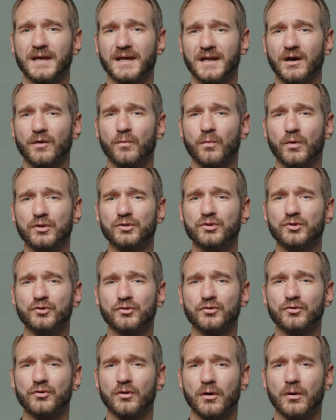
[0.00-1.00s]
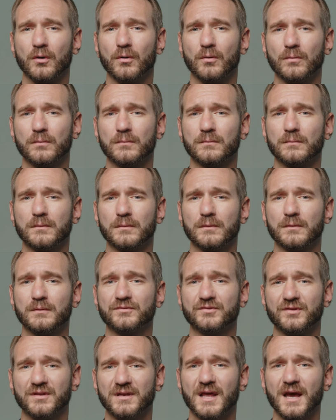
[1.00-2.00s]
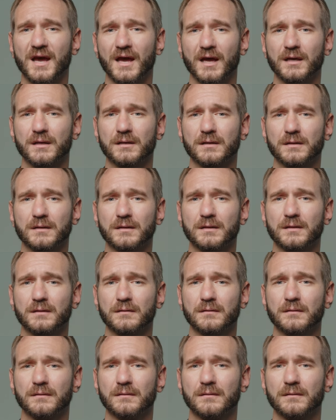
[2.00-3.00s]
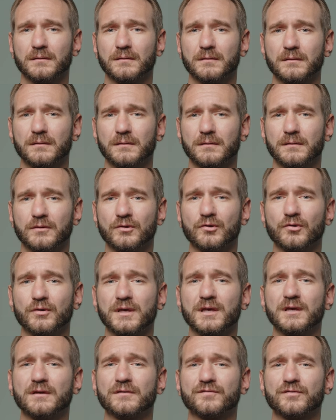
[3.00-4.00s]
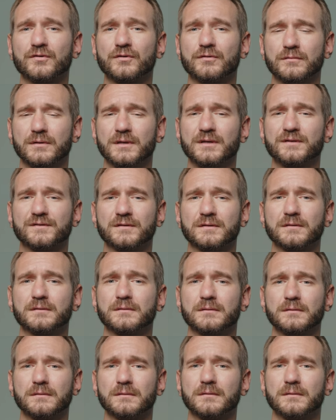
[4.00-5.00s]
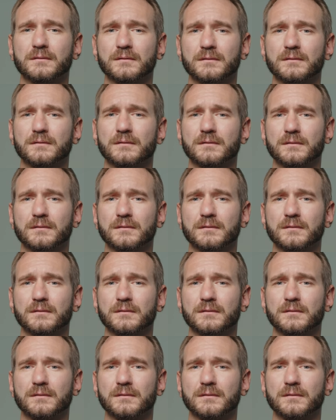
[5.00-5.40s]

And I want you to know today, you're here for a reason. Mm-hmm.